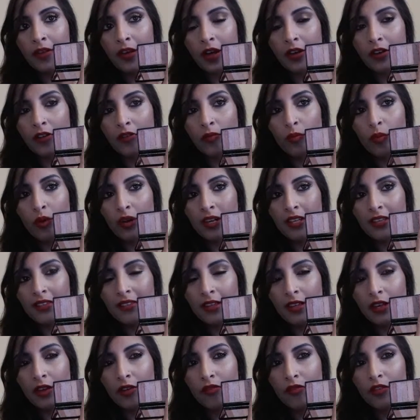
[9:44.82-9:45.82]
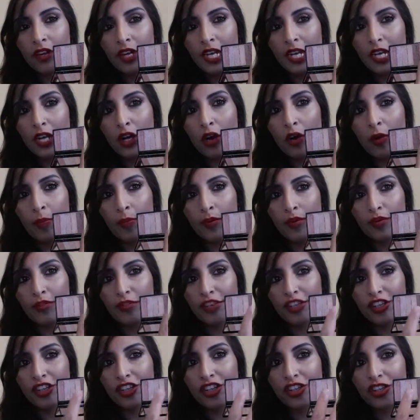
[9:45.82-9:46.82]
kind of, one is like a really
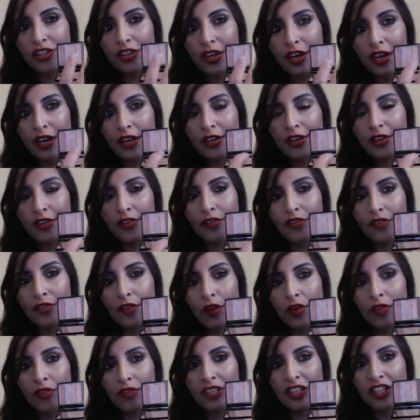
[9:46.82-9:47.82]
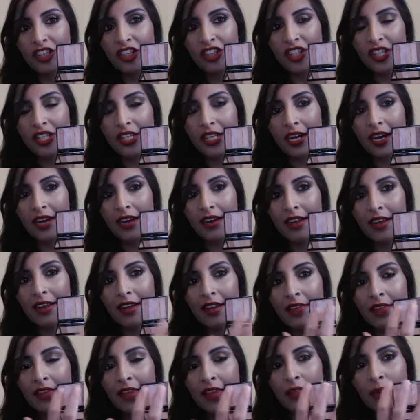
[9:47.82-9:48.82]
copperish kind of orangey color,
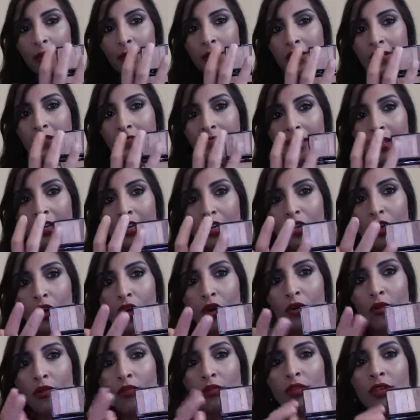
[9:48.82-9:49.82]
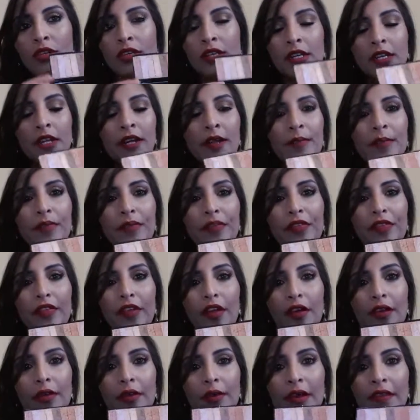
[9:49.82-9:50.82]
and the other one is like a gold.
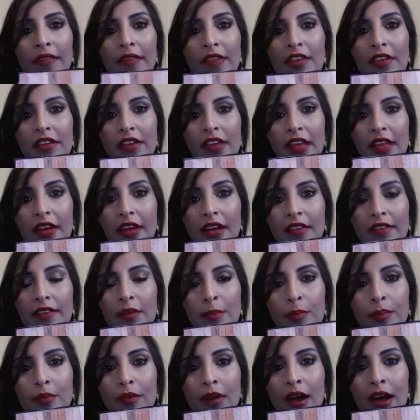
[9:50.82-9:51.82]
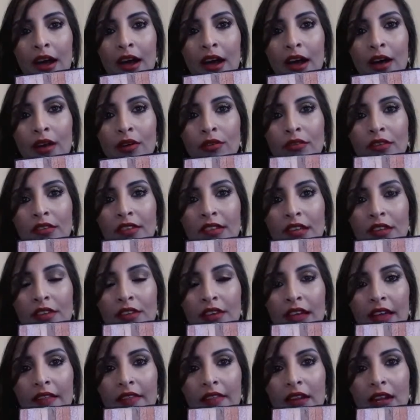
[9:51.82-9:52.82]
So, and then you get like the browns, and
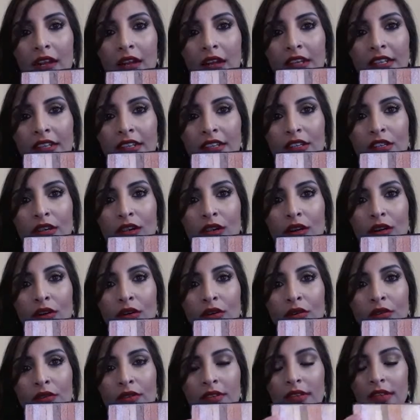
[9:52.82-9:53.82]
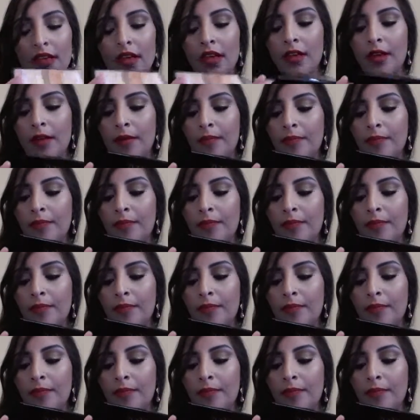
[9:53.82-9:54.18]
you get the lighter golds,